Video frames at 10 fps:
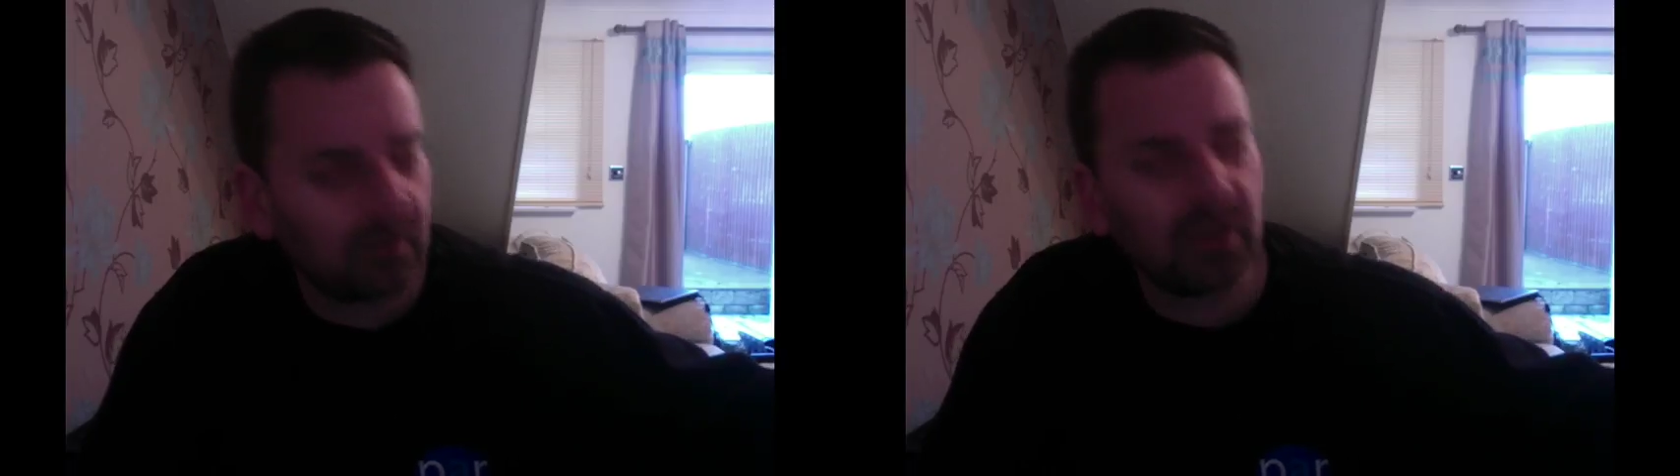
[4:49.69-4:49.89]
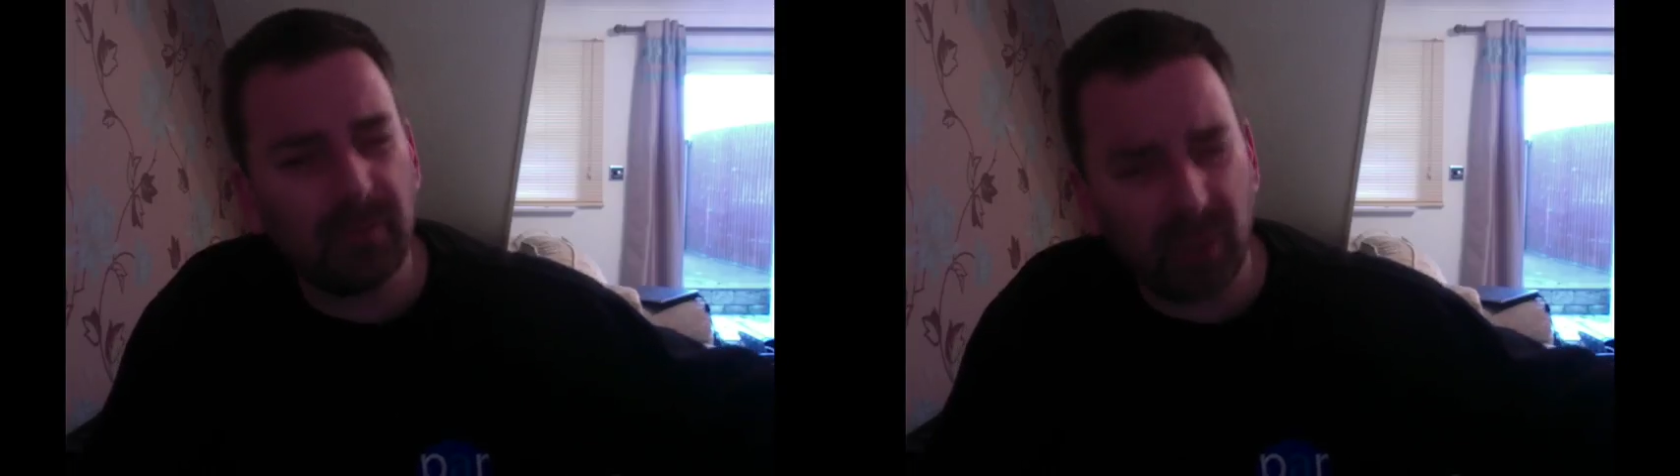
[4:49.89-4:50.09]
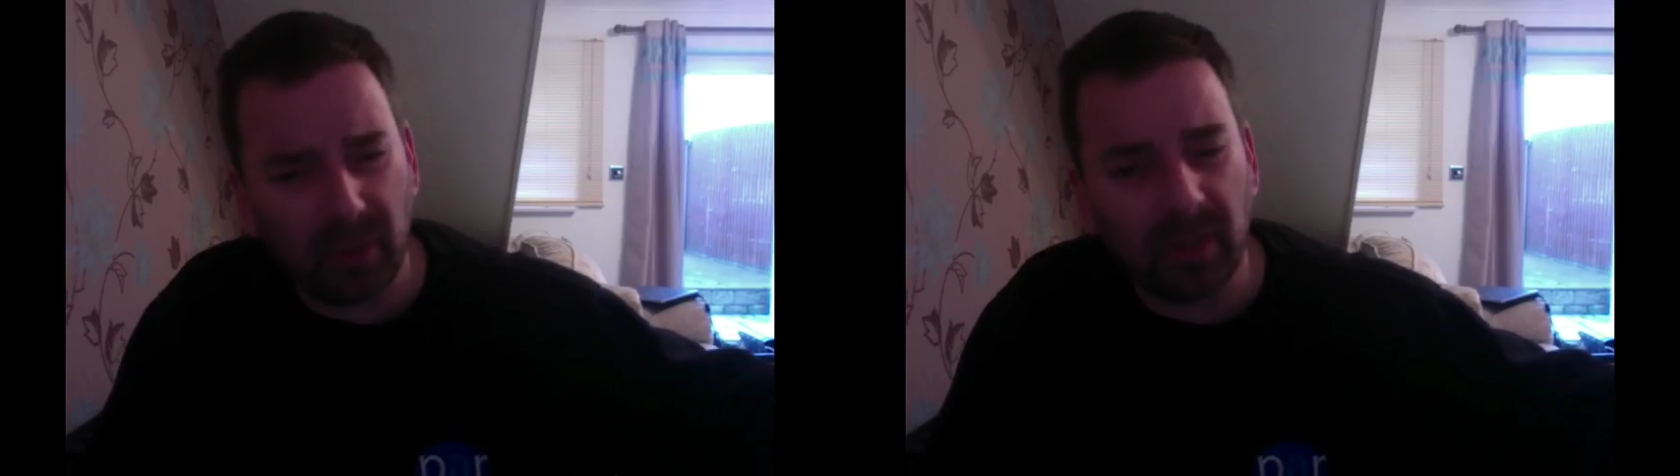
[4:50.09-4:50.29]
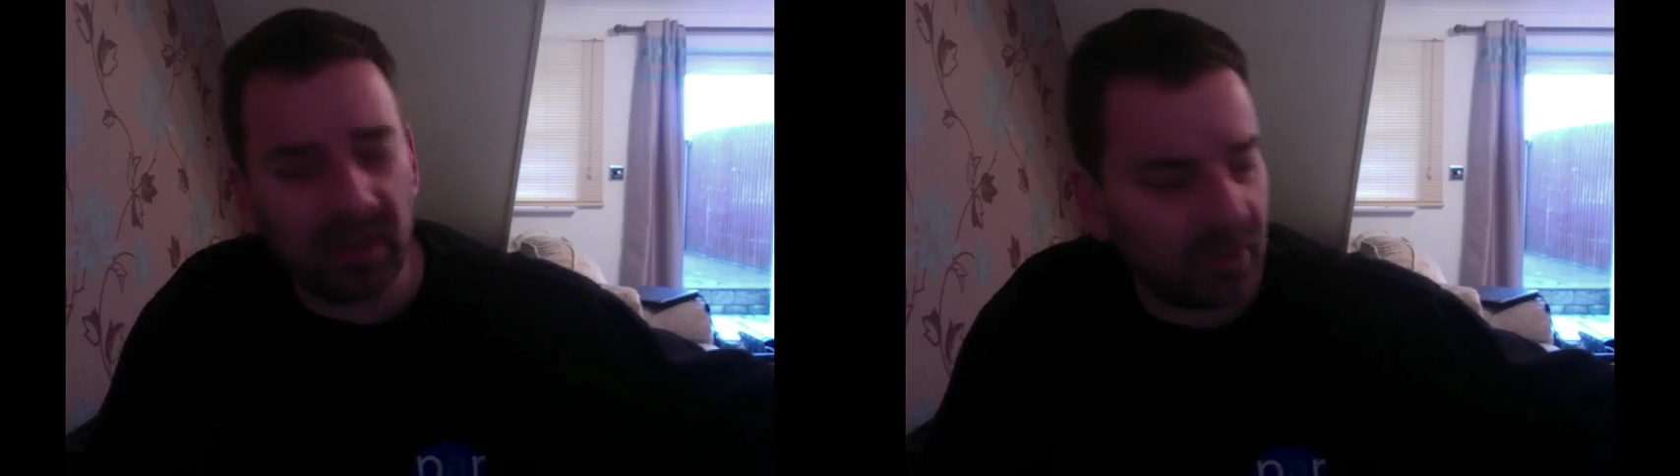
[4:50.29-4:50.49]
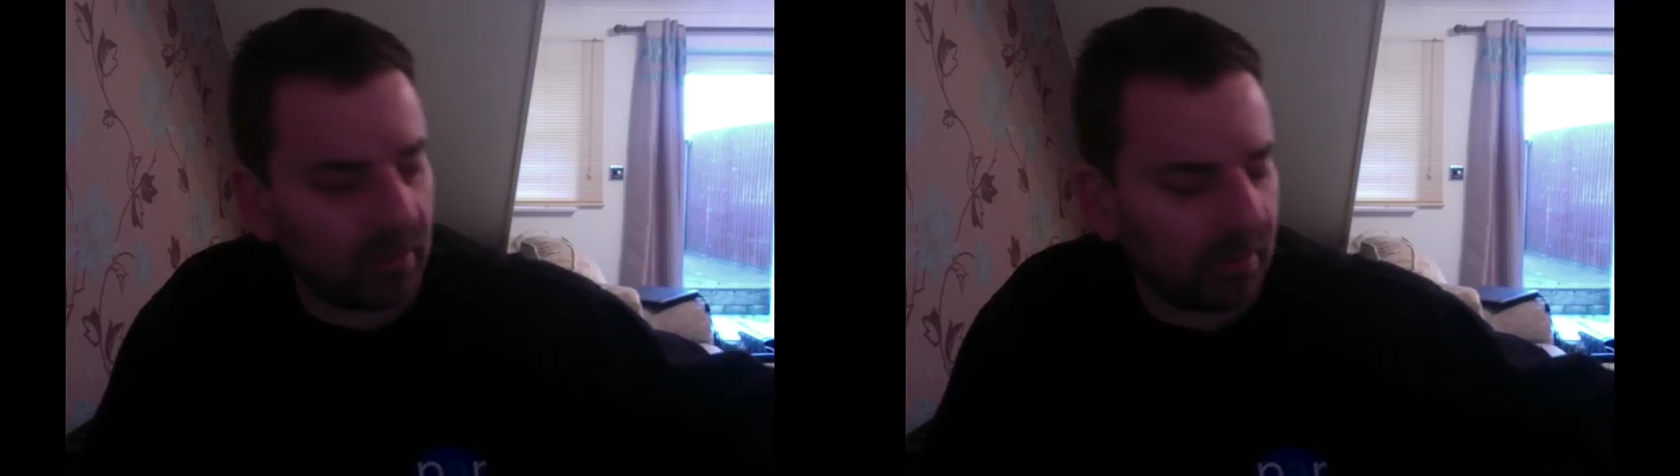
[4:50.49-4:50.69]

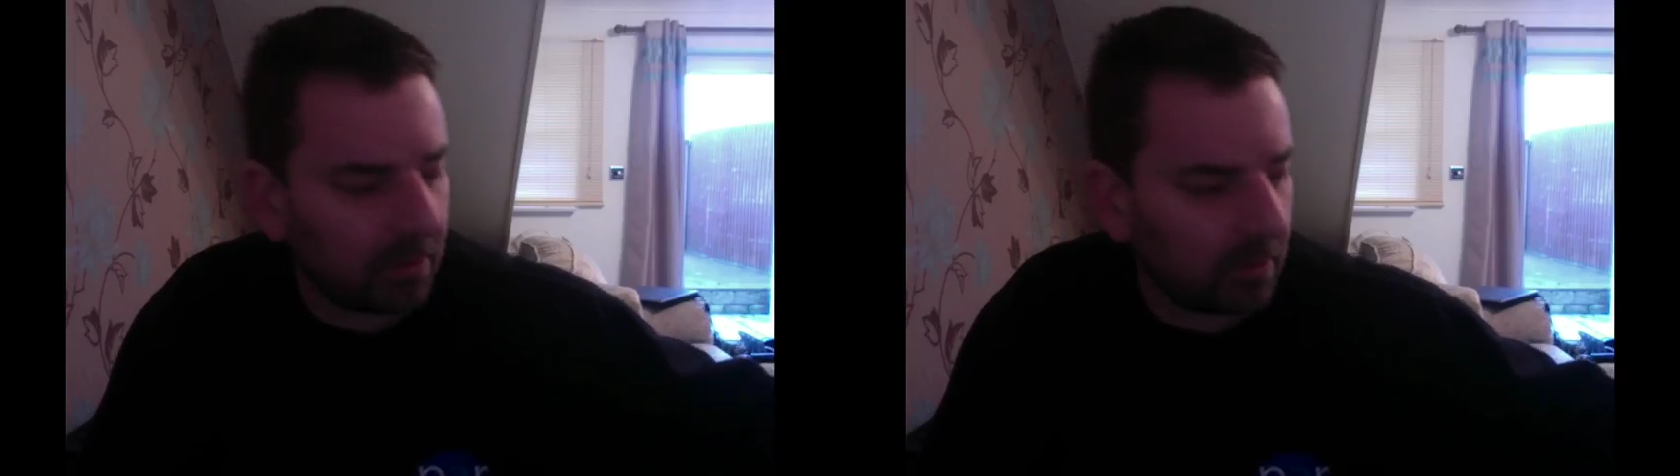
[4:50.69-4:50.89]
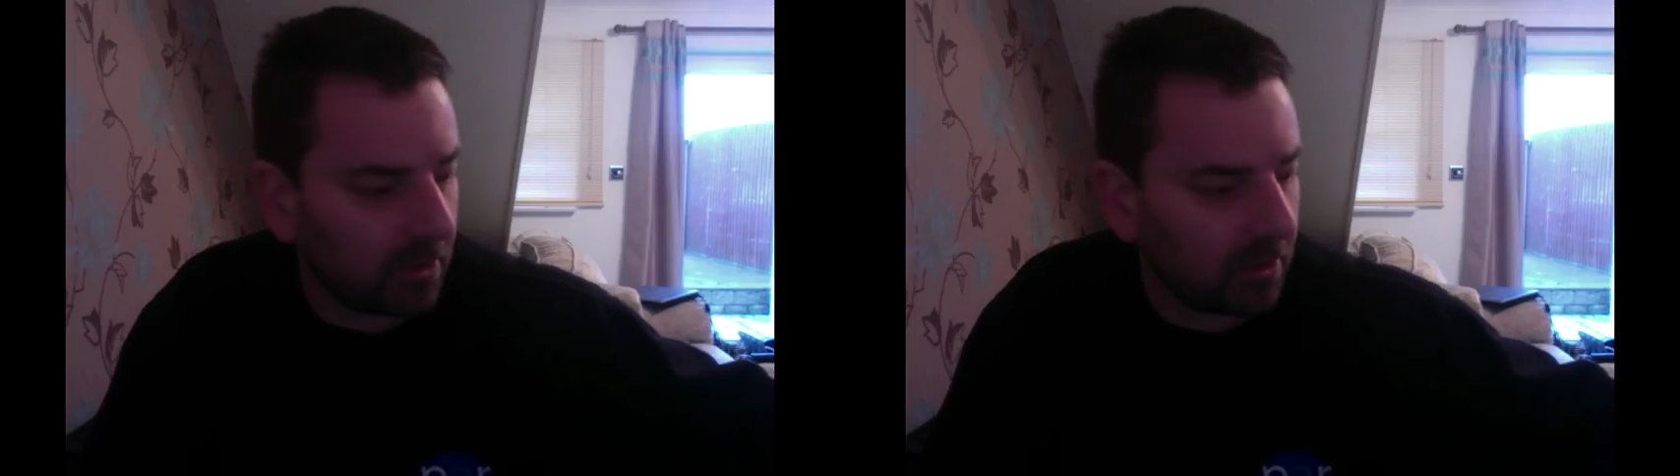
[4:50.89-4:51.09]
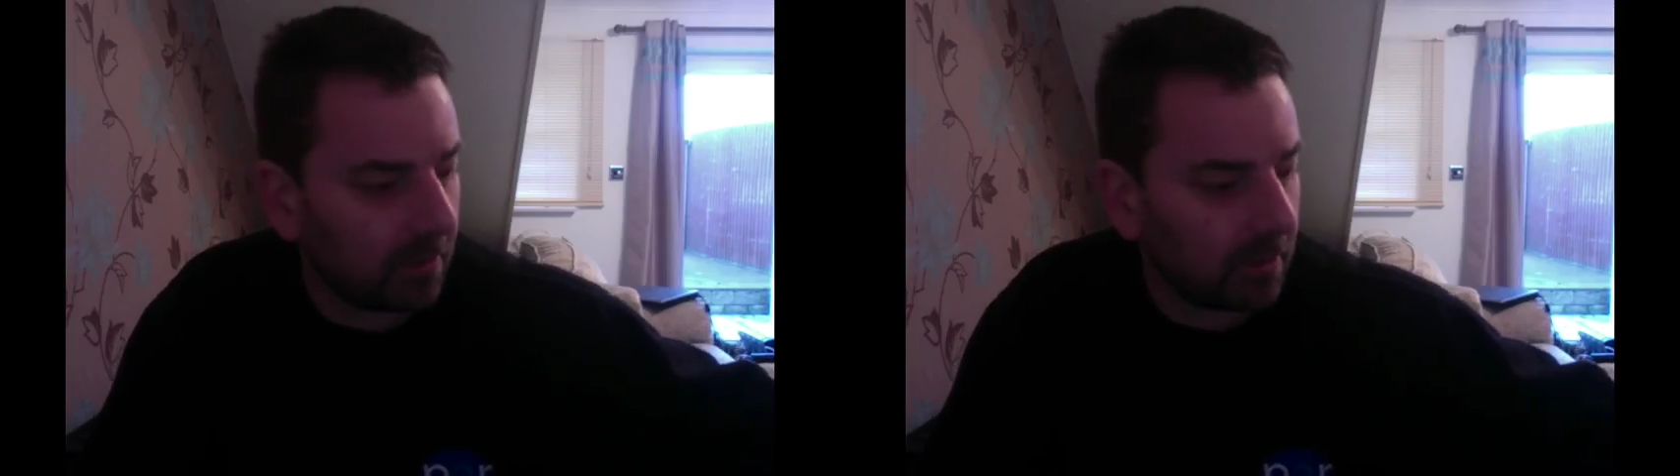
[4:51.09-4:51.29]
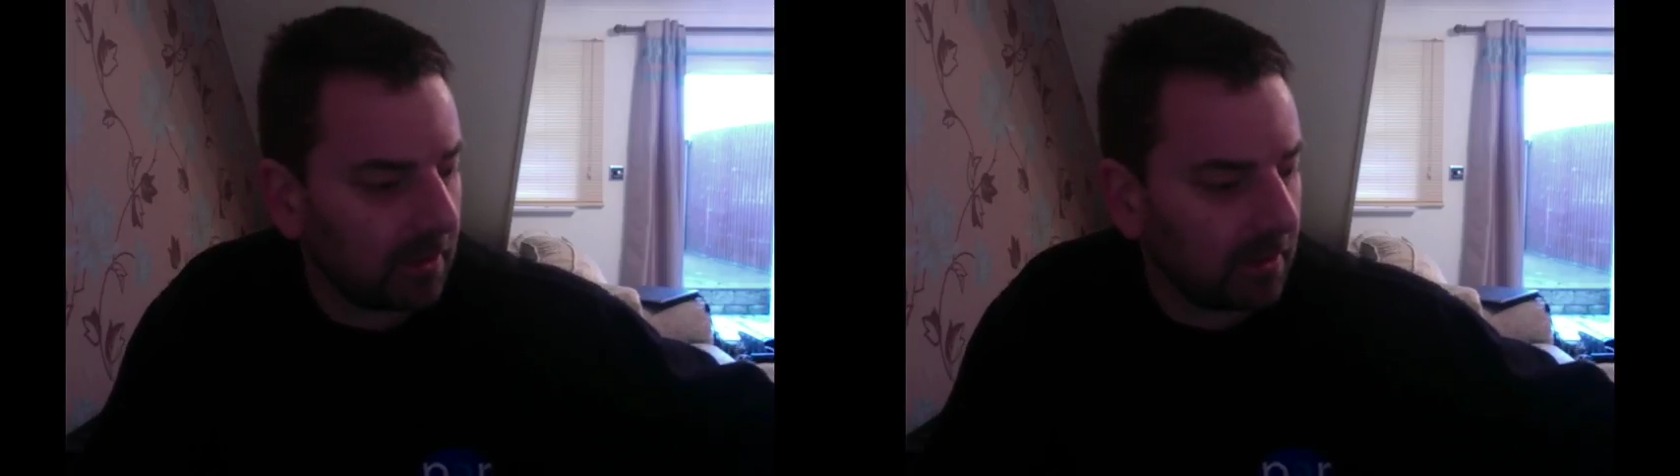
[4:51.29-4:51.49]
RGB to HDMI.